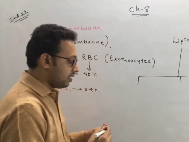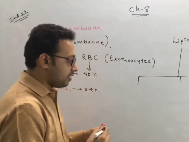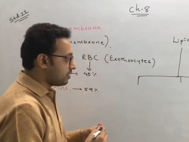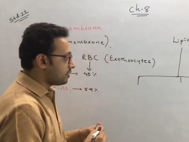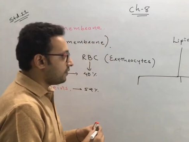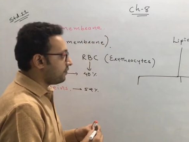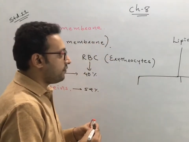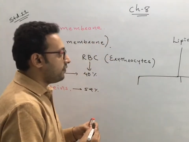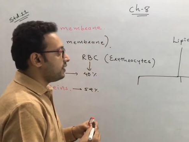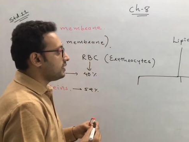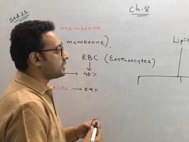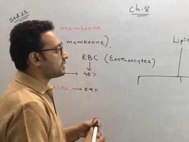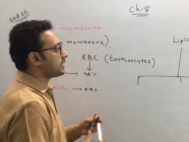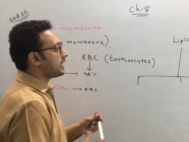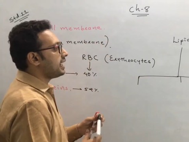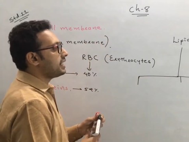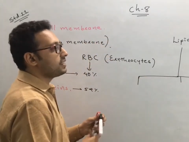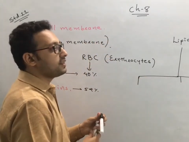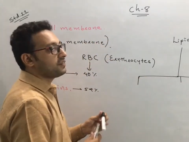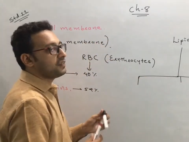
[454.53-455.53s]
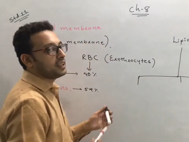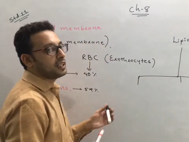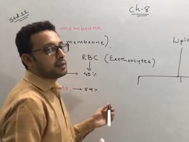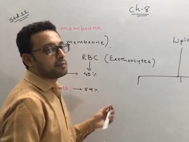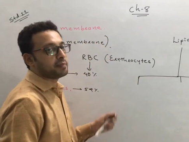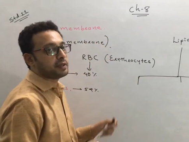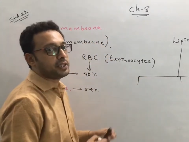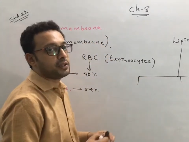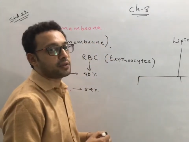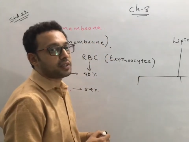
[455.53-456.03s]
The first kind of a
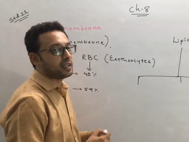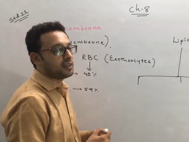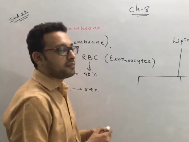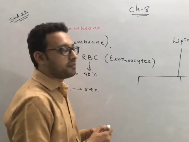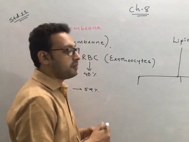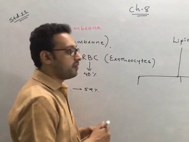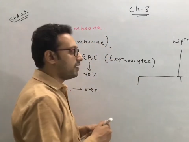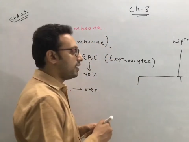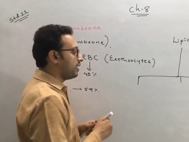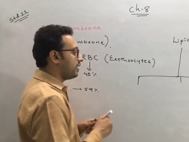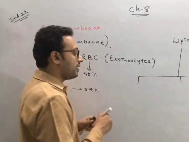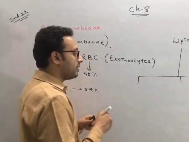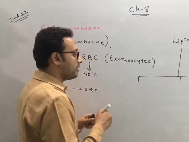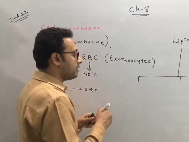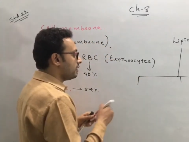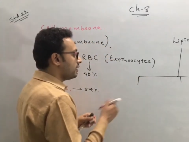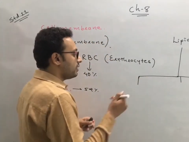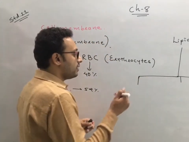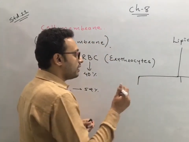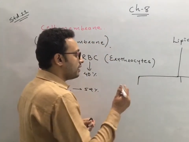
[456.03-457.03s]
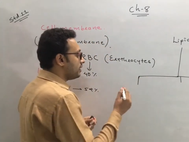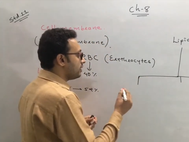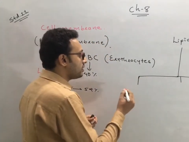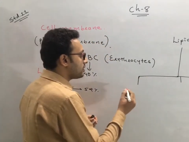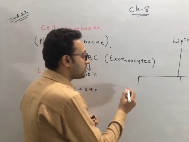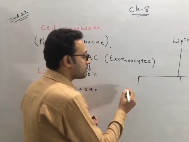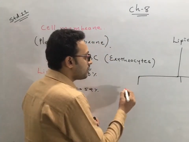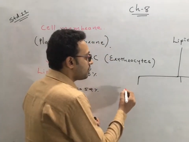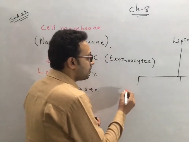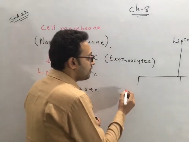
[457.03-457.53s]
lipid you can find
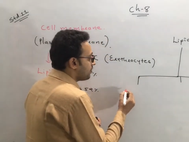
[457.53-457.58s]
is